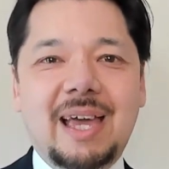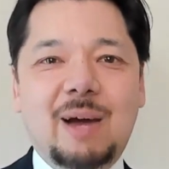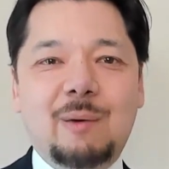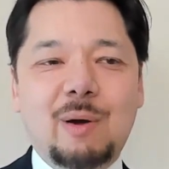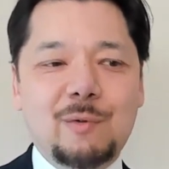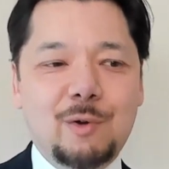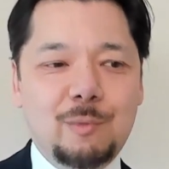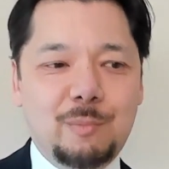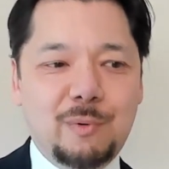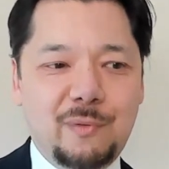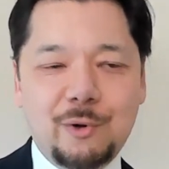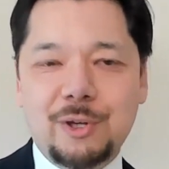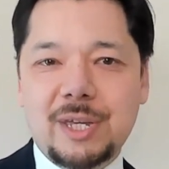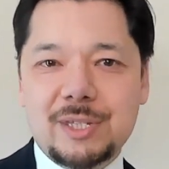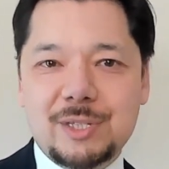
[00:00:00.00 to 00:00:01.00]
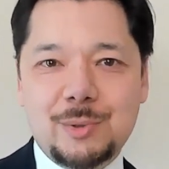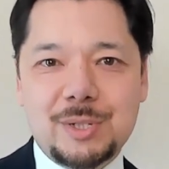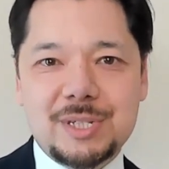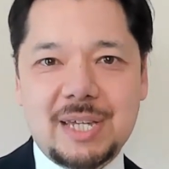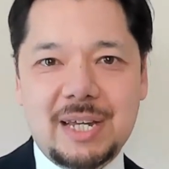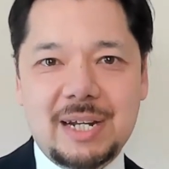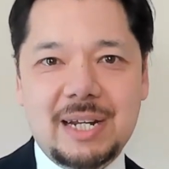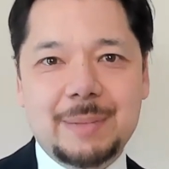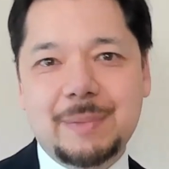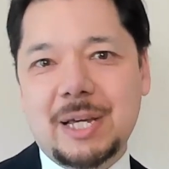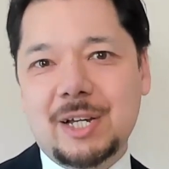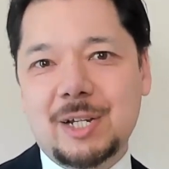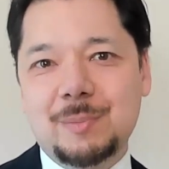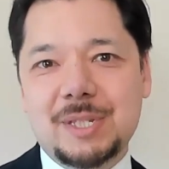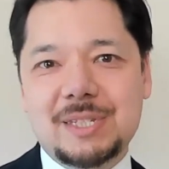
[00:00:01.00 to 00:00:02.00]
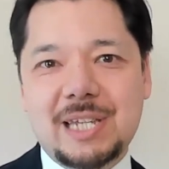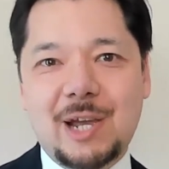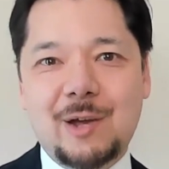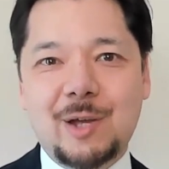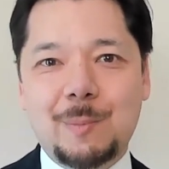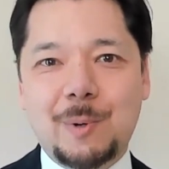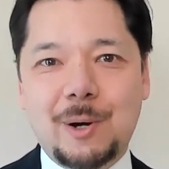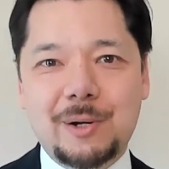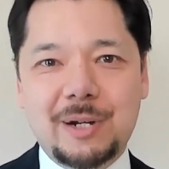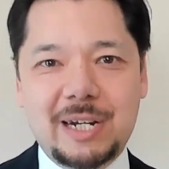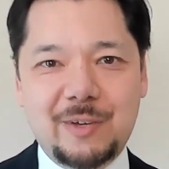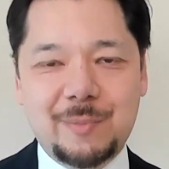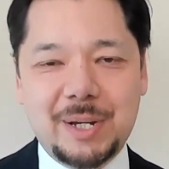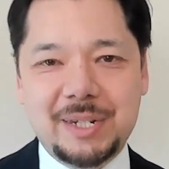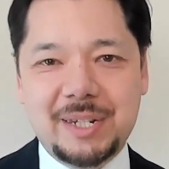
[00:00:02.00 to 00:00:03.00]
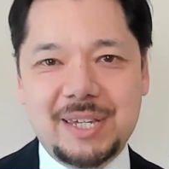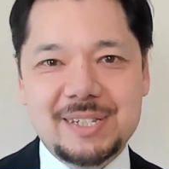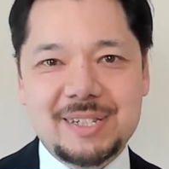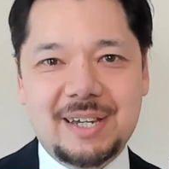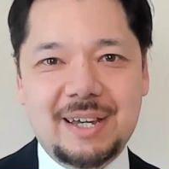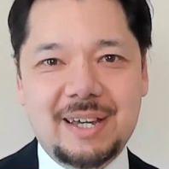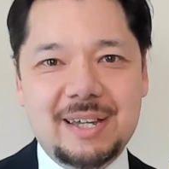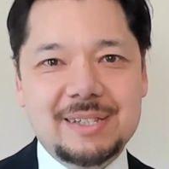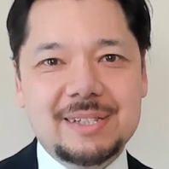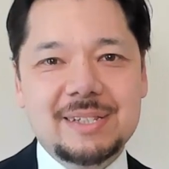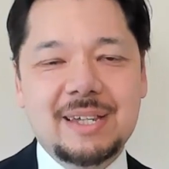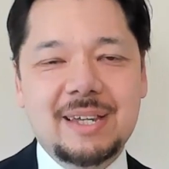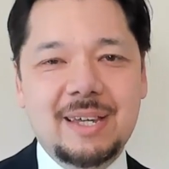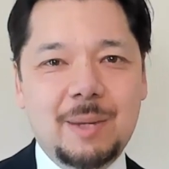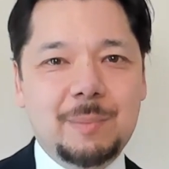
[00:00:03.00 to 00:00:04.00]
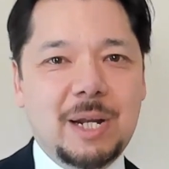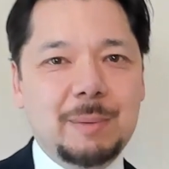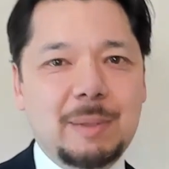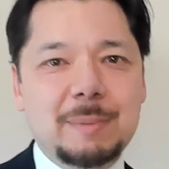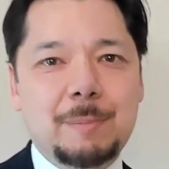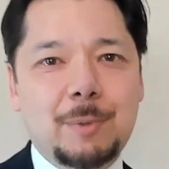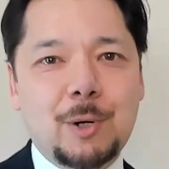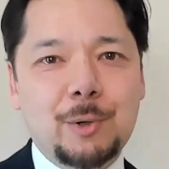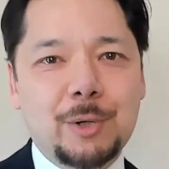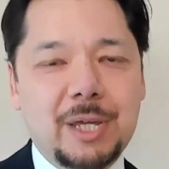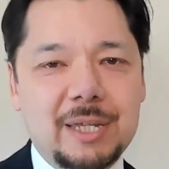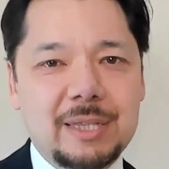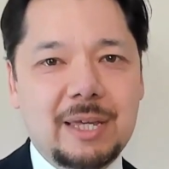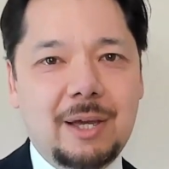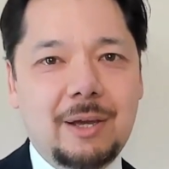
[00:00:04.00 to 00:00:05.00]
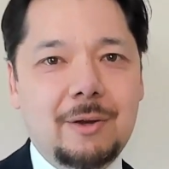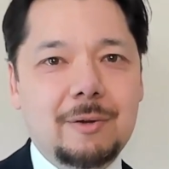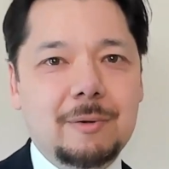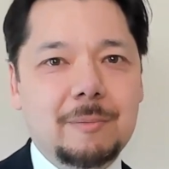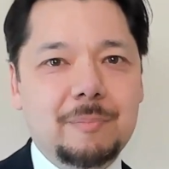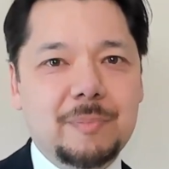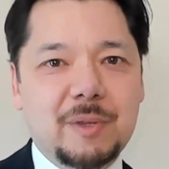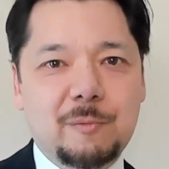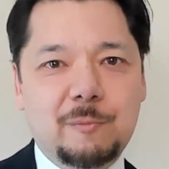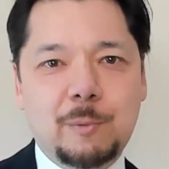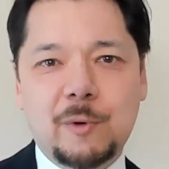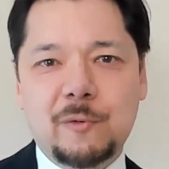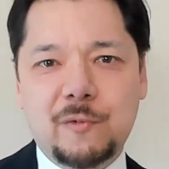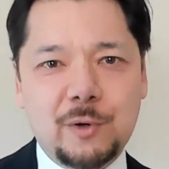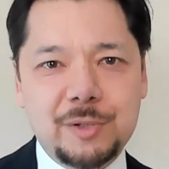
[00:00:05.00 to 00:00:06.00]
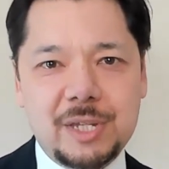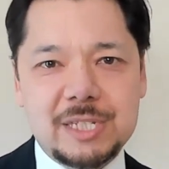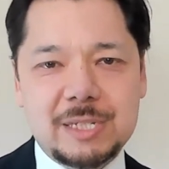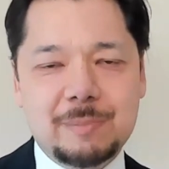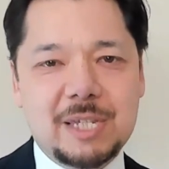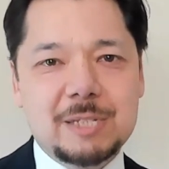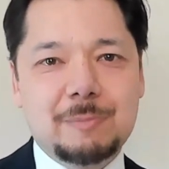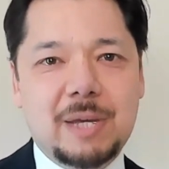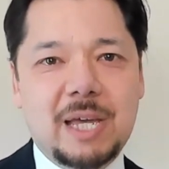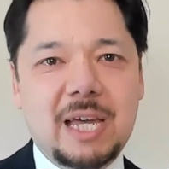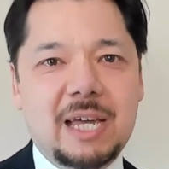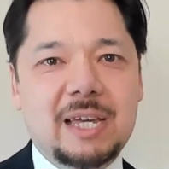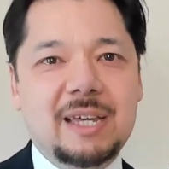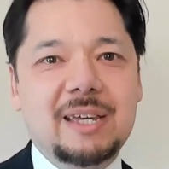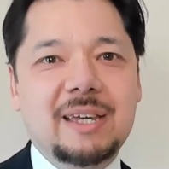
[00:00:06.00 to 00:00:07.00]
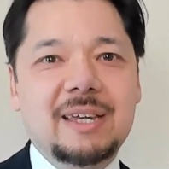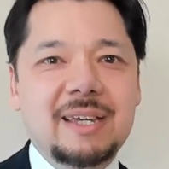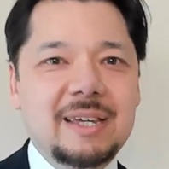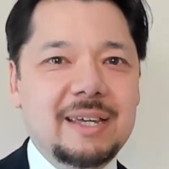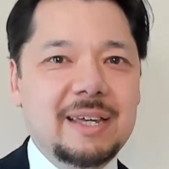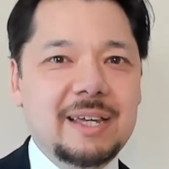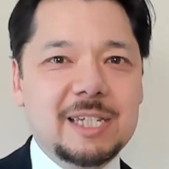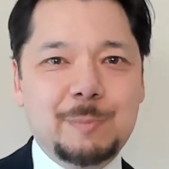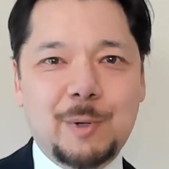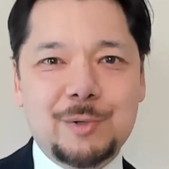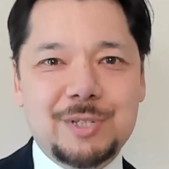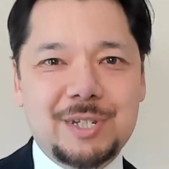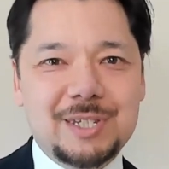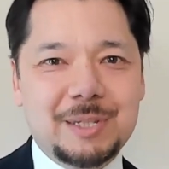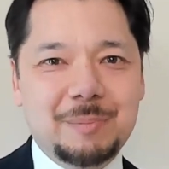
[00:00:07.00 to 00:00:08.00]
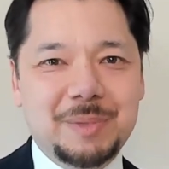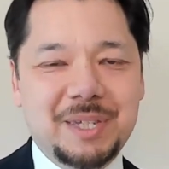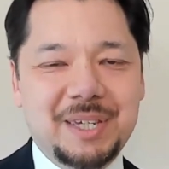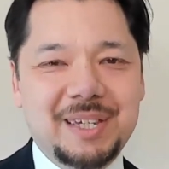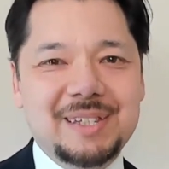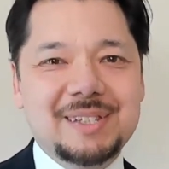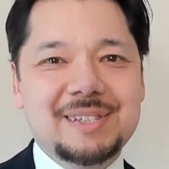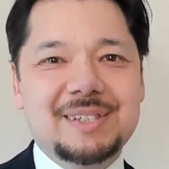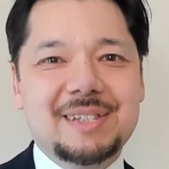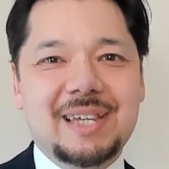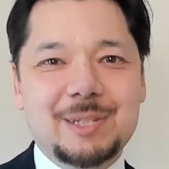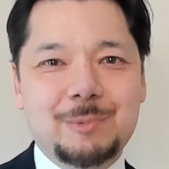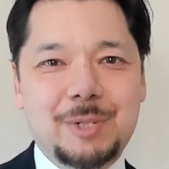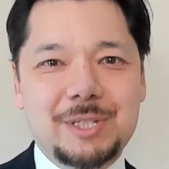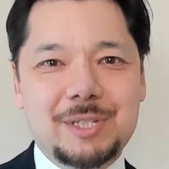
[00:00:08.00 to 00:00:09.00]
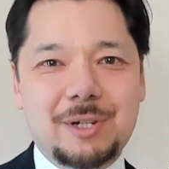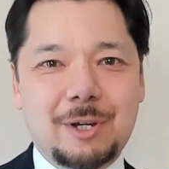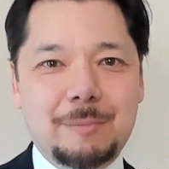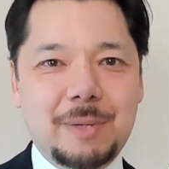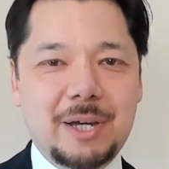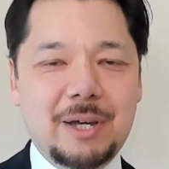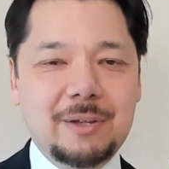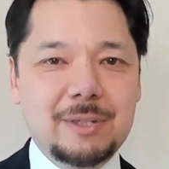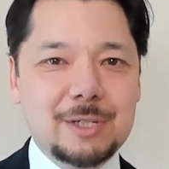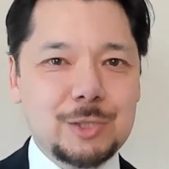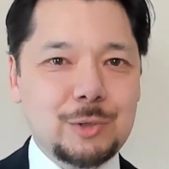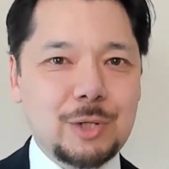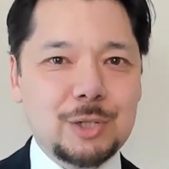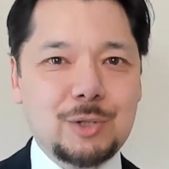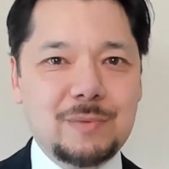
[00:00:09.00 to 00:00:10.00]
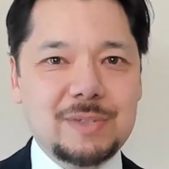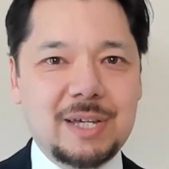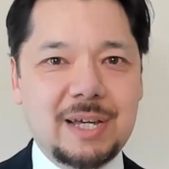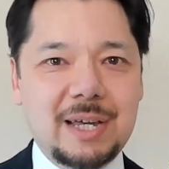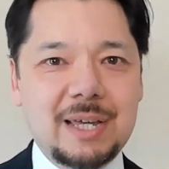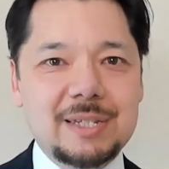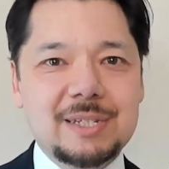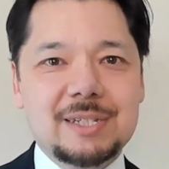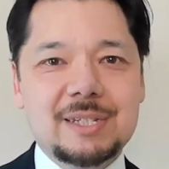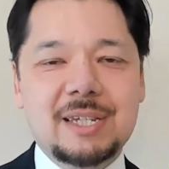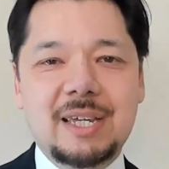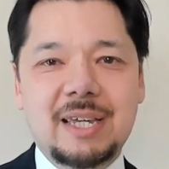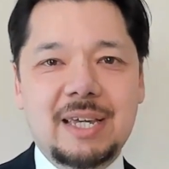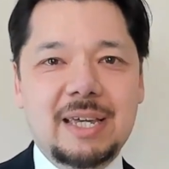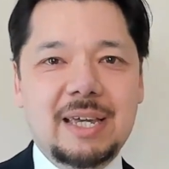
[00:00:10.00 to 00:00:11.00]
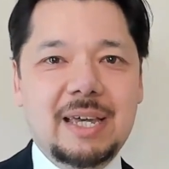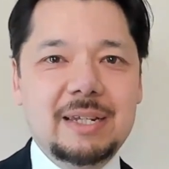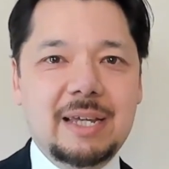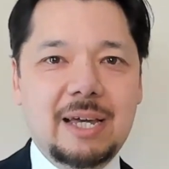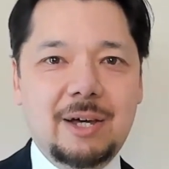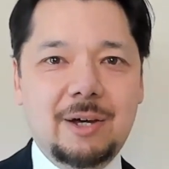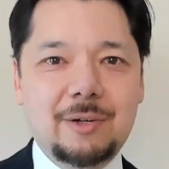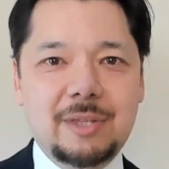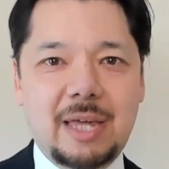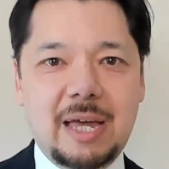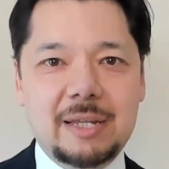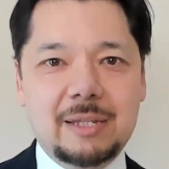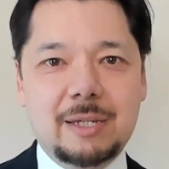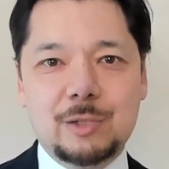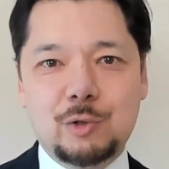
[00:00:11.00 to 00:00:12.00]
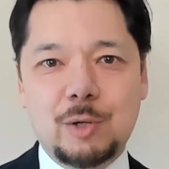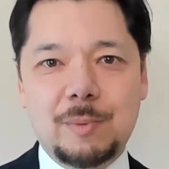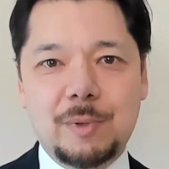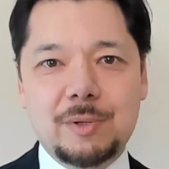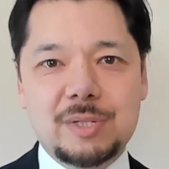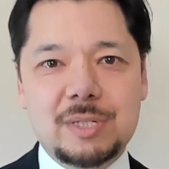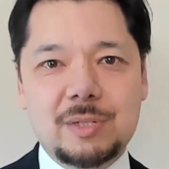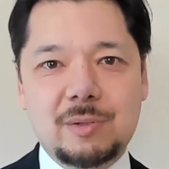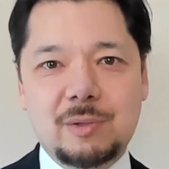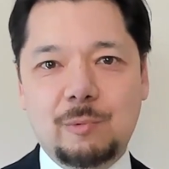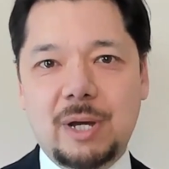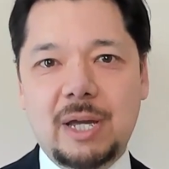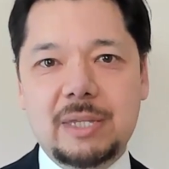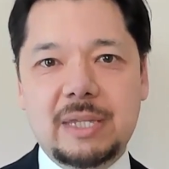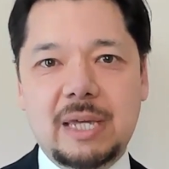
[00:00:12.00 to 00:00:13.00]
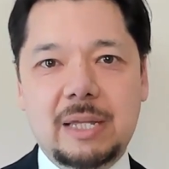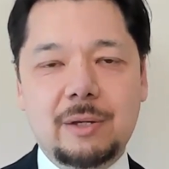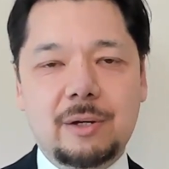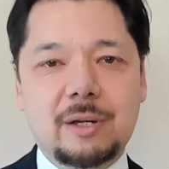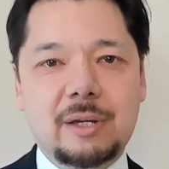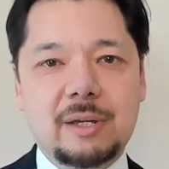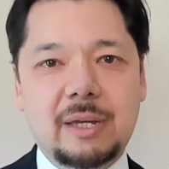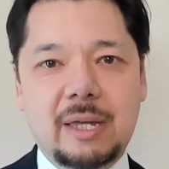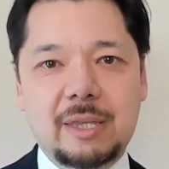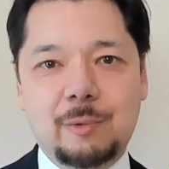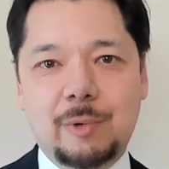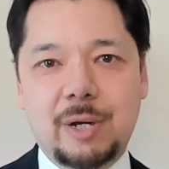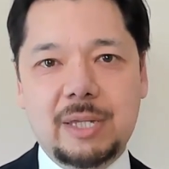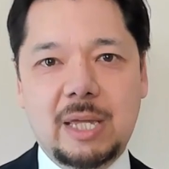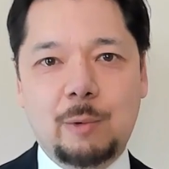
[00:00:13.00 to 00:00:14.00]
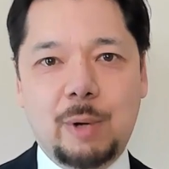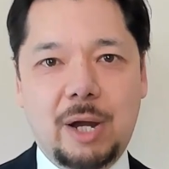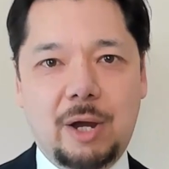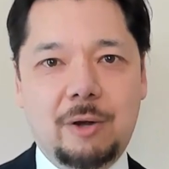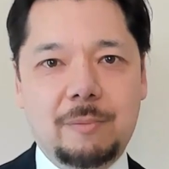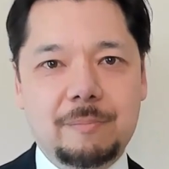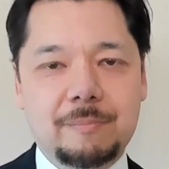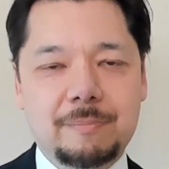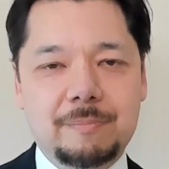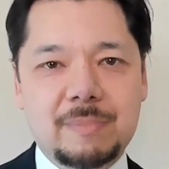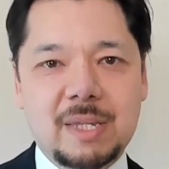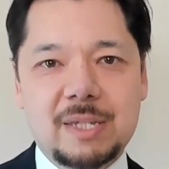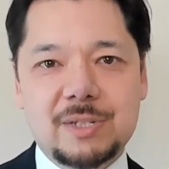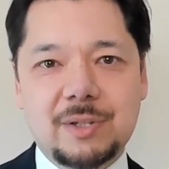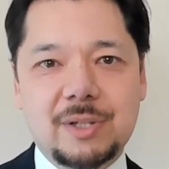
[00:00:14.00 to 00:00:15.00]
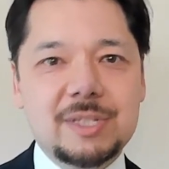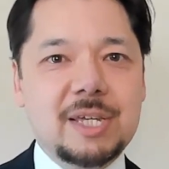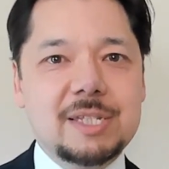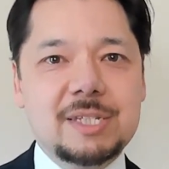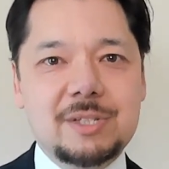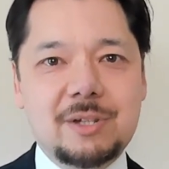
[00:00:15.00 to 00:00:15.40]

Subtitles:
However, before you get too excited, I'm not going to be tearing apart any of my nice ties, but I may be poking in there, folding some things back, exposing some things as we talk about the structure of ties and how that contributes to the way they look and the way they wear. So let's get